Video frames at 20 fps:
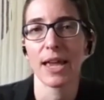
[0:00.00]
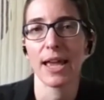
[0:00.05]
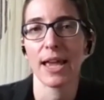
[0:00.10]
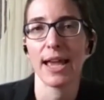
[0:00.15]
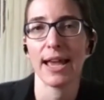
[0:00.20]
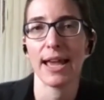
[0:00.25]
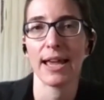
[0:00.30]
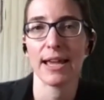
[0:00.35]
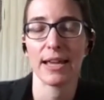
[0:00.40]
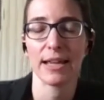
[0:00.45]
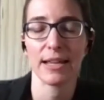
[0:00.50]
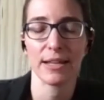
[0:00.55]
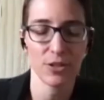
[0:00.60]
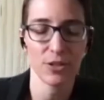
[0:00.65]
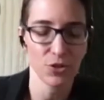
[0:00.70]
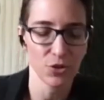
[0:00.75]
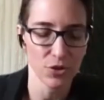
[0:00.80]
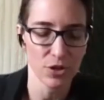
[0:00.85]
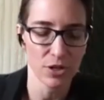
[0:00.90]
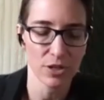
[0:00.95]
and
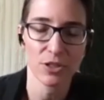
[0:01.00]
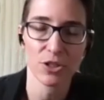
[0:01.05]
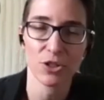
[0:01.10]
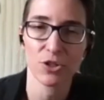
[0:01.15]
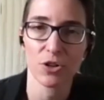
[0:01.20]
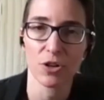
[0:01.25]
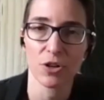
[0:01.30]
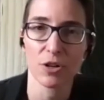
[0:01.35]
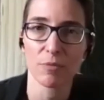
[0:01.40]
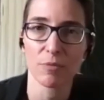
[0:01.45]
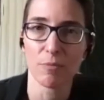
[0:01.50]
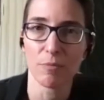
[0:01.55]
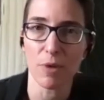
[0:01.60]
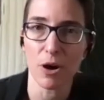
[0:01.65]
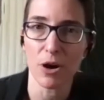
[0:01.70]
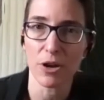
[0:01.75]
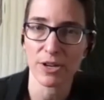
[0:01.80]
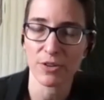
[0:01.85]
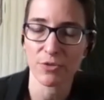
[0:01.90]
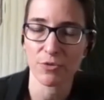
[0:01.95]
you're going to start
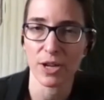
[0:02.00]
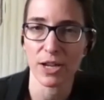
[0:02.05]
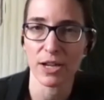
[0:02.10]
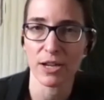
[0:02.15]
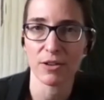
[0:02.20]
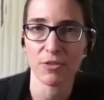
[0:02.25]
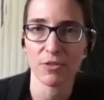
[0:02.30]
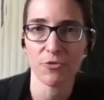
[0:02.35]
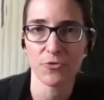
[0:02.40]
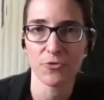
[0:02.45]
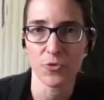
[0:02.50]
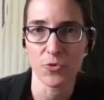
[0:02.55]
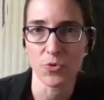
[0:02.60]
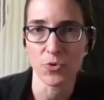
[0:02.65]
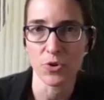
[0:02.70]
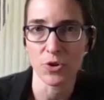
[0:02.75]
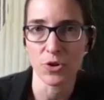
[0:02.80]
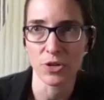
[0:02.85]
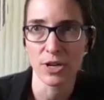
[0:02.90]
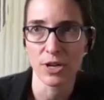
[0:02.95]
monitoring
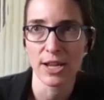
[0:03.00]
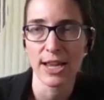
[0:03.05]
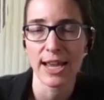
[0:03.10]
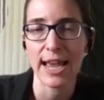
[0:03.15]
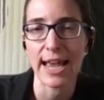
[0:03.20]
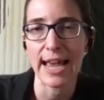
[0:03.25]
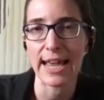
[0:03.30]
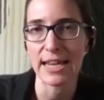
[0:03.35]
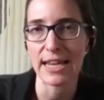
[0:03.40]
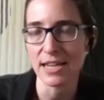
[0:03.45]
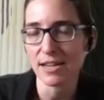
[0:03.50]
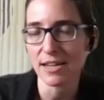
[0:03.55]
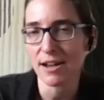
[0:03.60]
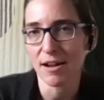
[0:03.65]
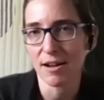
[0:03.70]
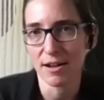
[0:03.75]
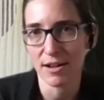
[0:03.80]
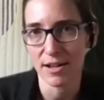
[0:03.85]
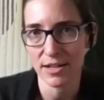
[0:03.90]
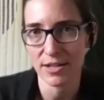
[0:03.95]
for any
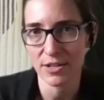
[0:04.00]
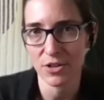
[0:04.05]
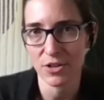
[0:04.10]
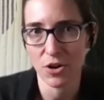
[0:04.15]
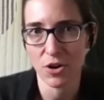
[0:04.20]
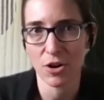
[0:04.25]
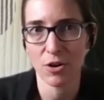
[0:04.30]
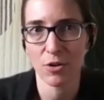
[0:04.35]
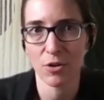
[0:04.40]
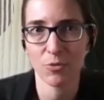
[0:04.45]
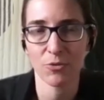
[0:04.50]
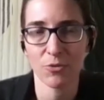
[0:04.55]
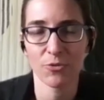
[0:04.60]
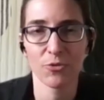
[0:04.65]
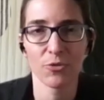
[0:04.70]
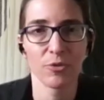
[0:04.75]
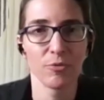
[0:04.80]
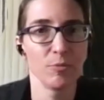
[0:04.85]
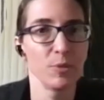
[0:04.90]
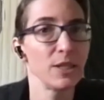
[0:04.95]
kind of
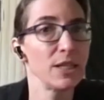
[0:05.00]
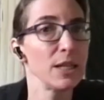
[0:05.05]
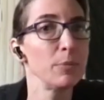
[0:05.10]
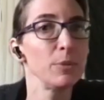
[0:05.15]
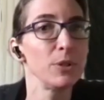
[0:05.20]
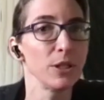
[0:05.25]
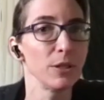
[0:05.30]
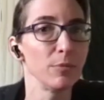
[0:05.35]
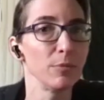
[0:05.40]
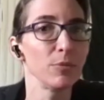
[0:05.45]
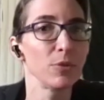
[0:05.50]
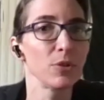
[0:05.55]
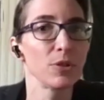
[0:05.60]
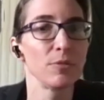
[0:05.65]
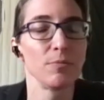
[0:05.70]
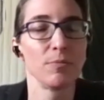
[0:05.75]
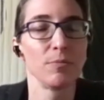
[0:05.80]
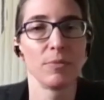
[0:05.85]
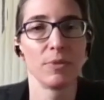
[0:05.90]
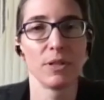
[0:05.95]

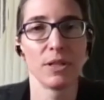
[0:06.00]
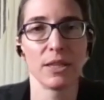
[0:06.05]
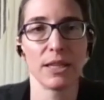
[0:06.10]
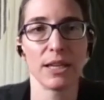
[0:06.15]
symptoms mm-hmm.